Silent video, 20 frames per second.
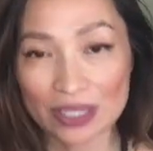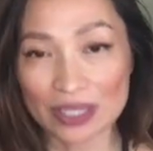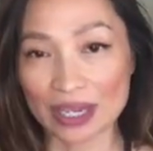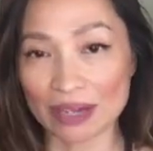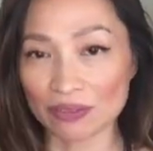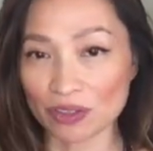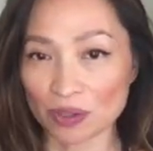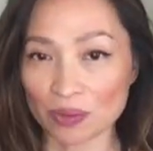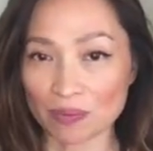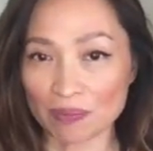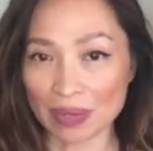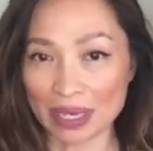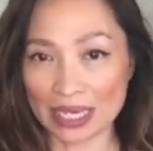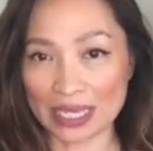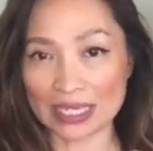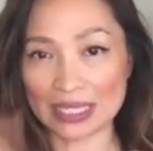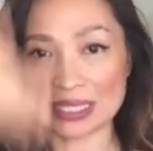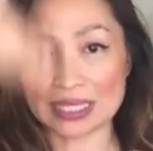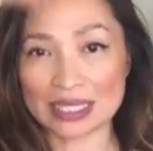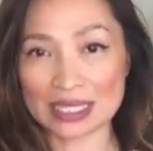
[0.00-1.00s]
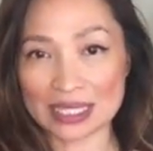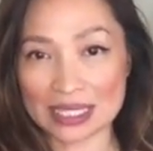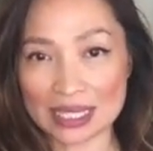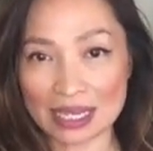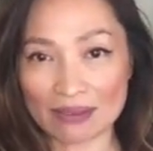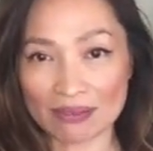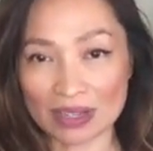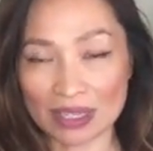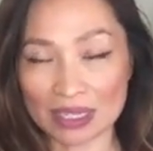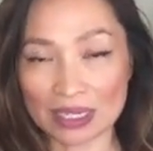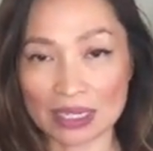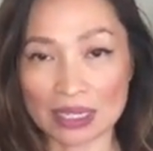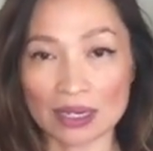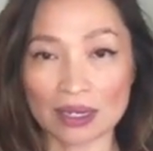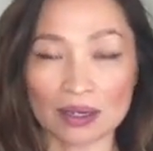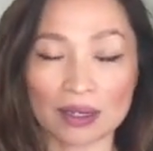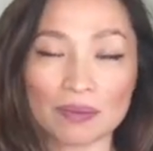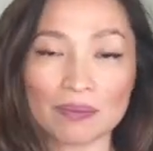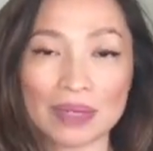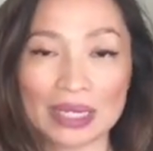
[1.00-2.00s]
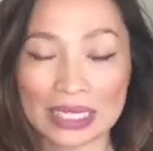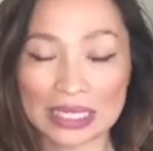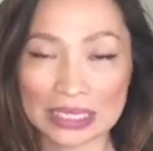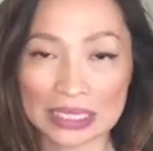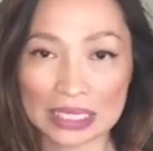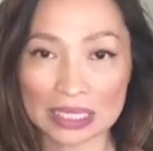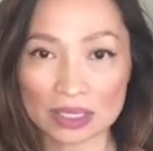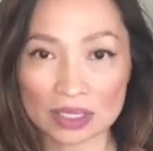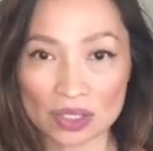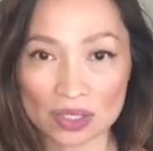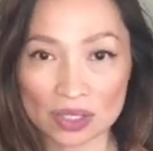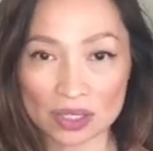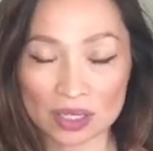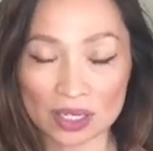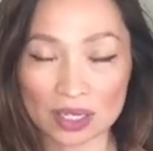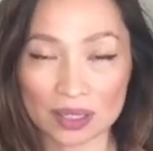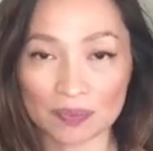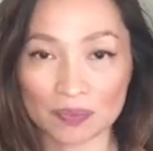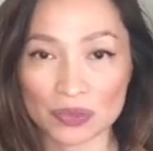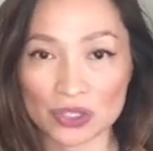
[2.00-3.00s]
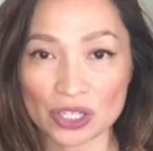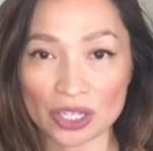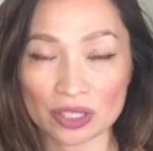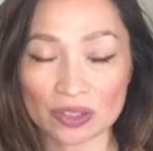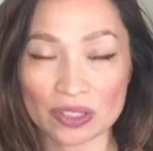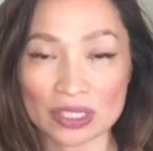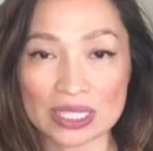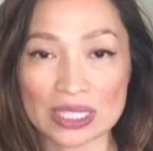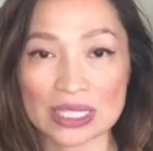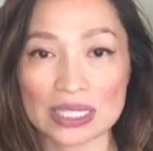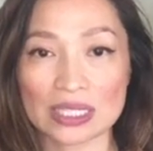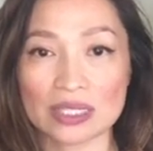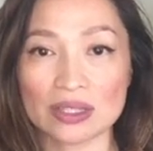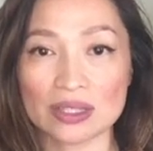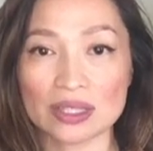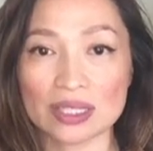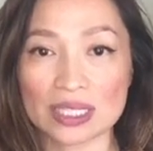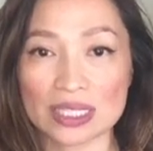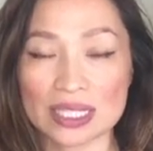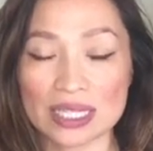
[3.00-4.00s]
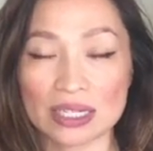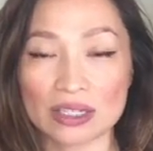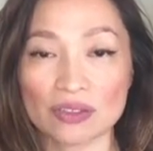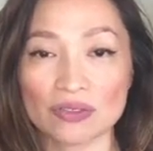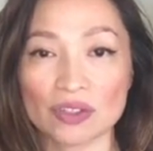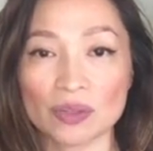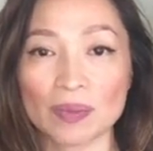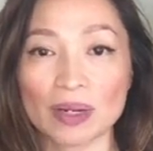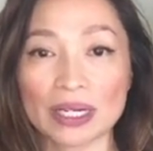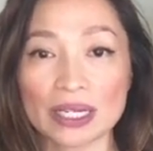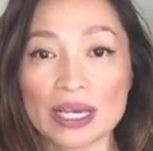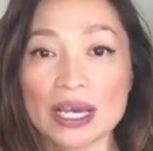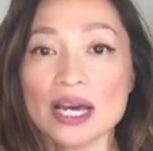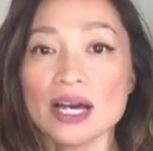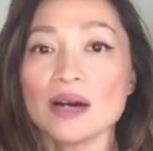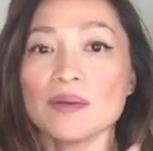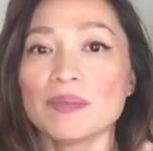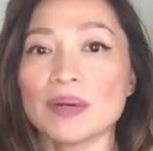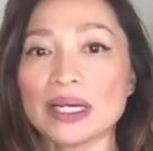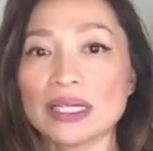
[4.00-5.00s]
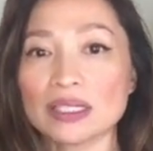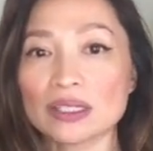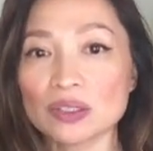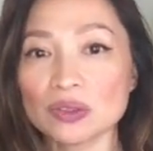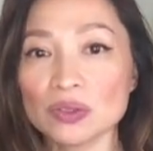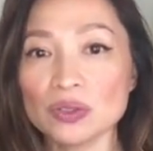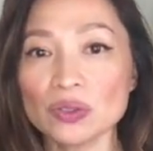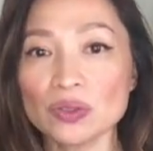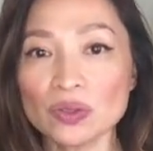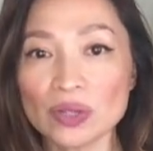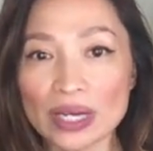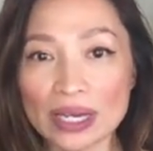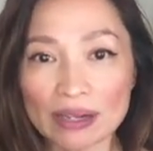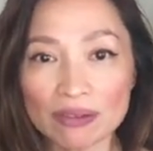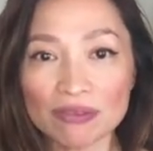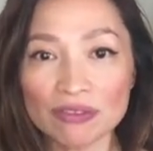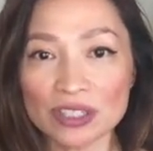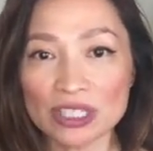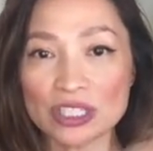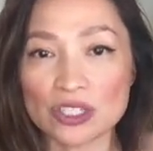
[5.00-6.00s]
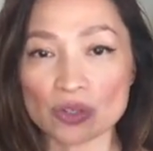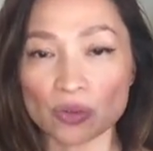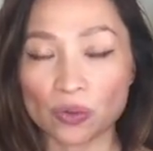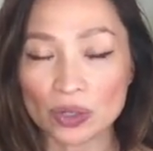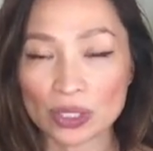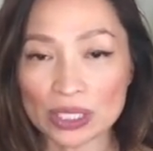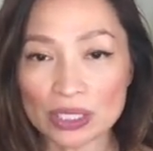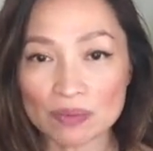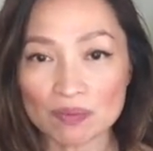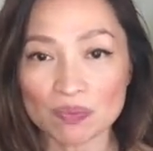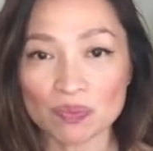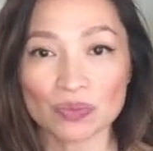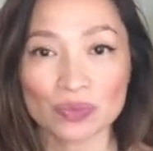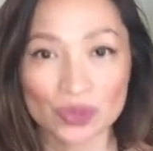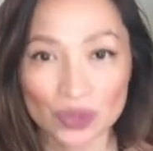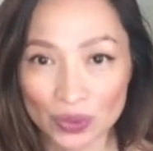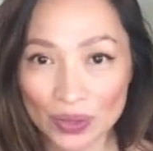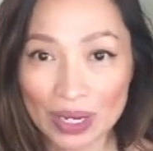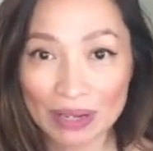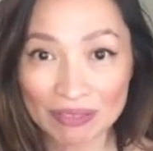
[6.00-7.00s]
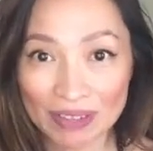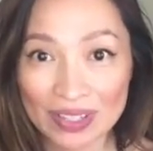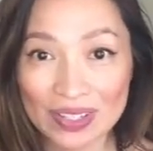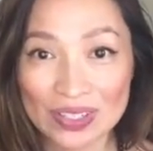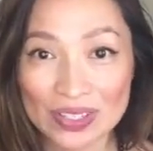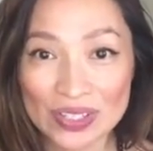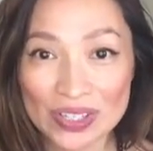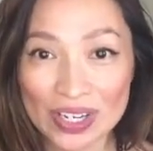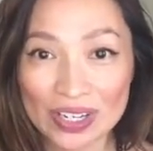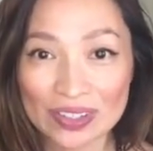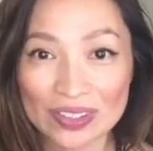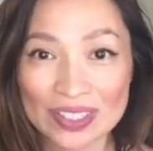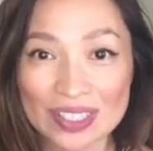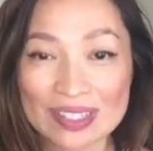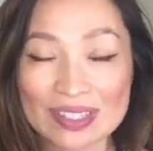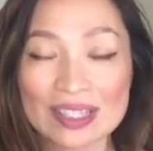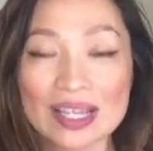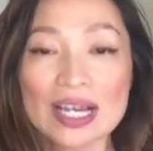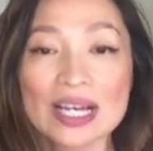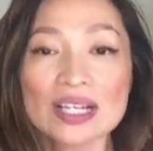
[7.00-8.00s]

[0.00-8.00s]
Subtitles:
You have your seven main chakras in the center of your body, but through every joint, you have other chakras.